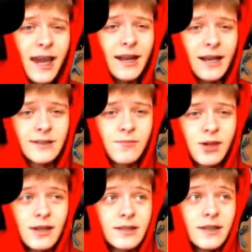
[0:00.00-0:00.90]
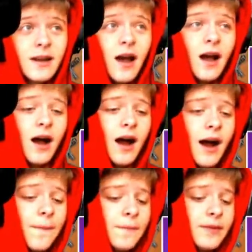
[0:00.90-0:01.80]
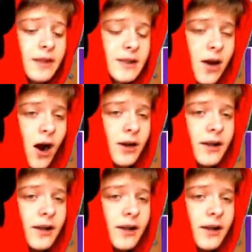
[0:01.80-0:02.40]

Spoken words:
SMGs. The Scarred,